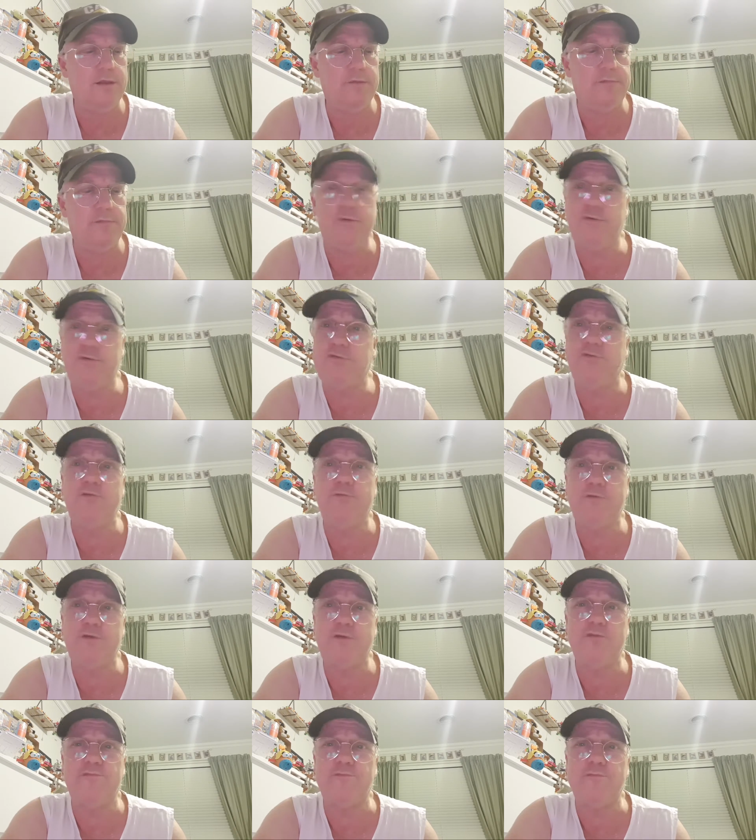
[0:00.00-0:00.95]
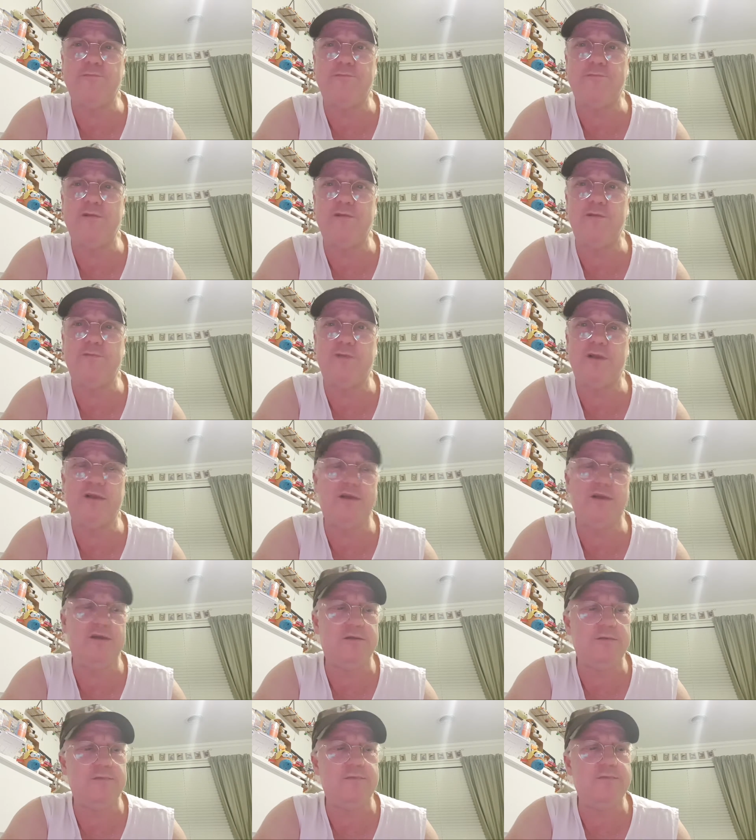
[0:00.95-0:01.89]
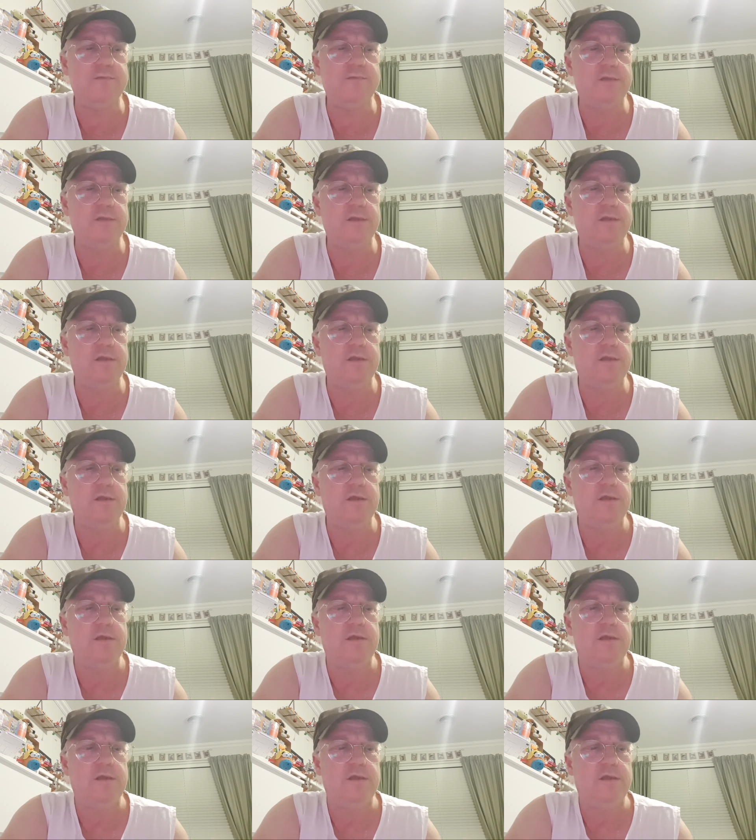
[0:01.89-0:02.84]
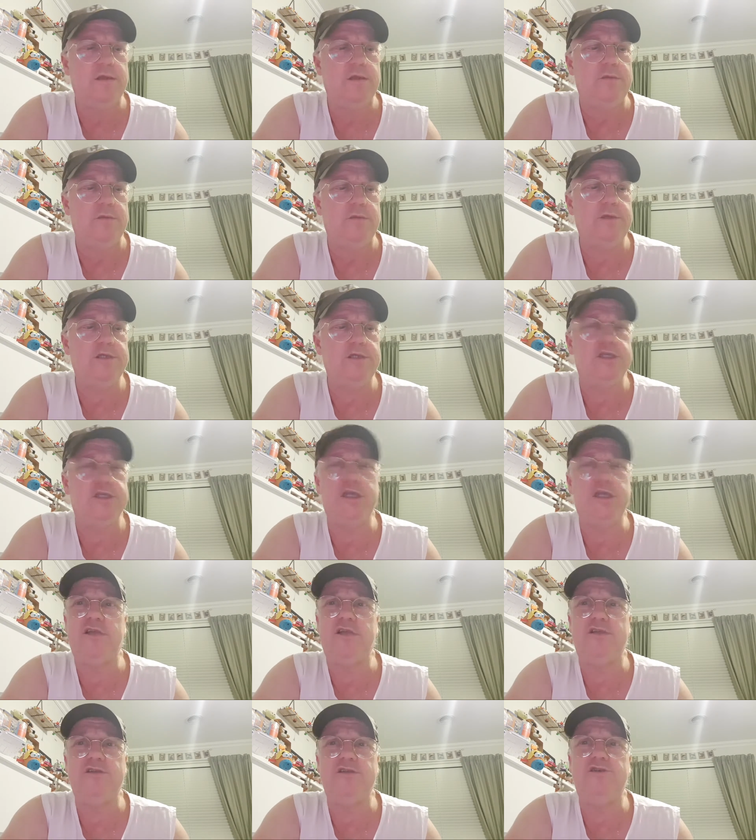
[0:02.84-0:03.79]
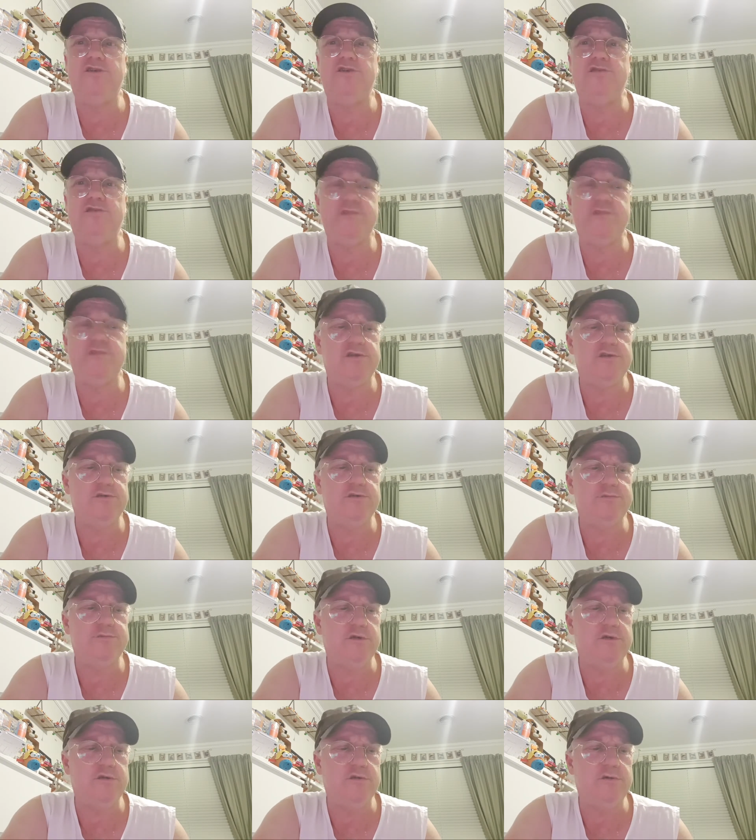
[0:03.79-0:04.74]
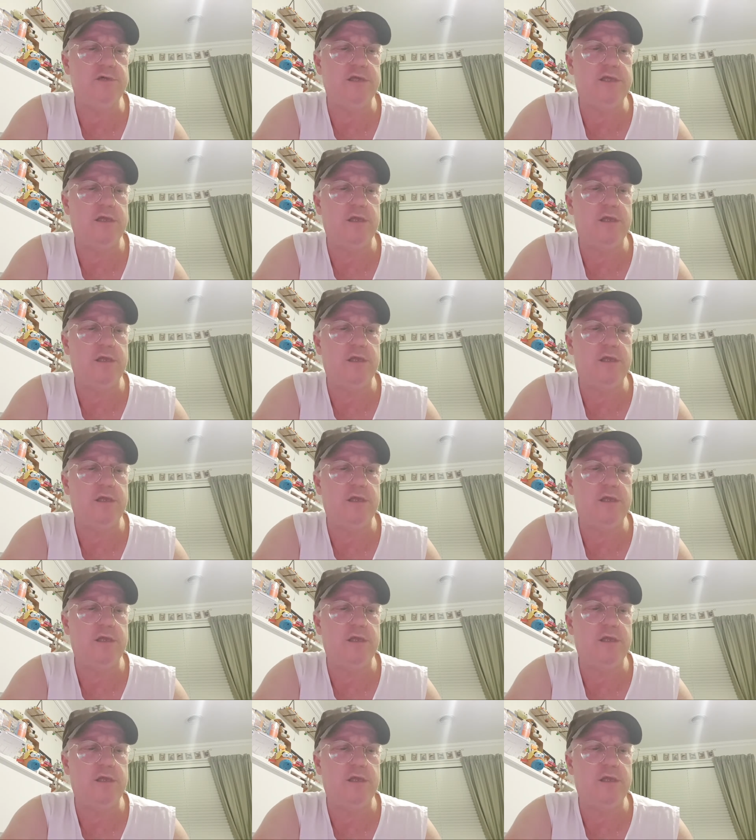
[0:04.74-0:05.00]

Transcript: Married to a beautiful Filipino. Big shout out to Julie too, by the way.